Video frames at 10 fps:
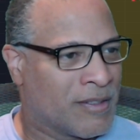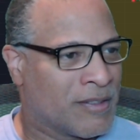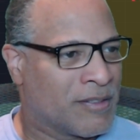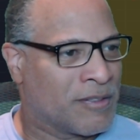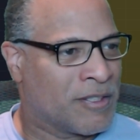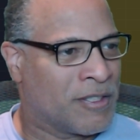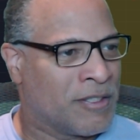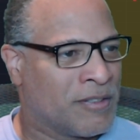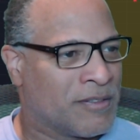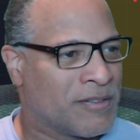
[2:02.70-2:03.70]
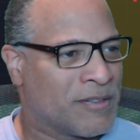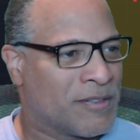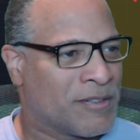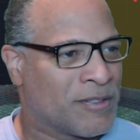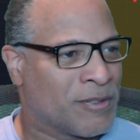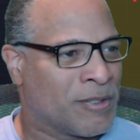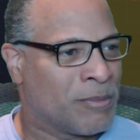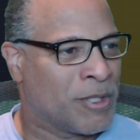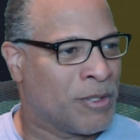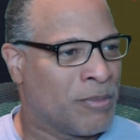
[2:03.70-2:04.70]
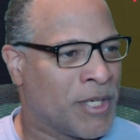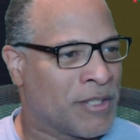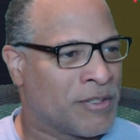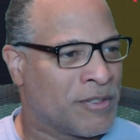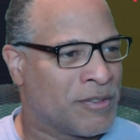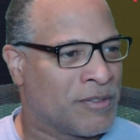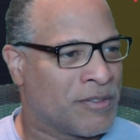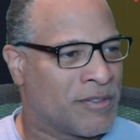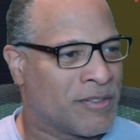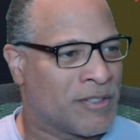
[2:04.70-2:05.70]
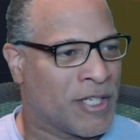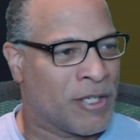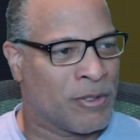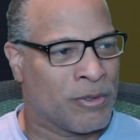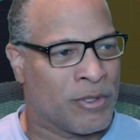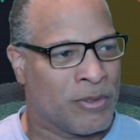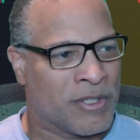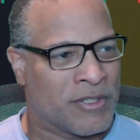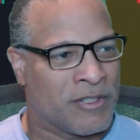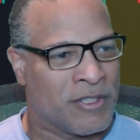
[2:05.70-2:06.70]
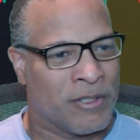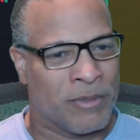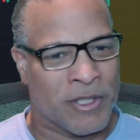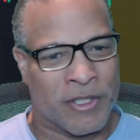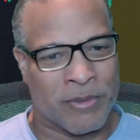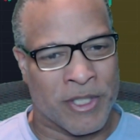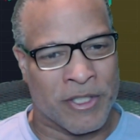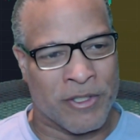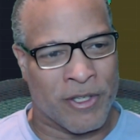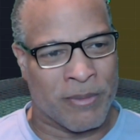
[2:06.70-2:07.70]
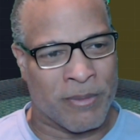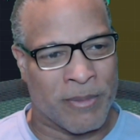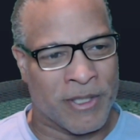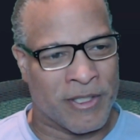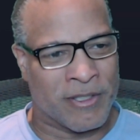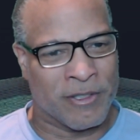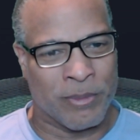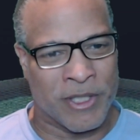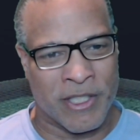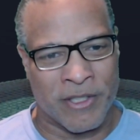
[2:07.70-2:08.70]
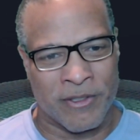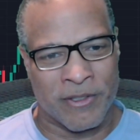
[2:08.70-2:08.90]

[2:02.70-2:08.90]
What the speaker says: Okay, so let me go back to Tau USD because we're going to talk about that a little bit later.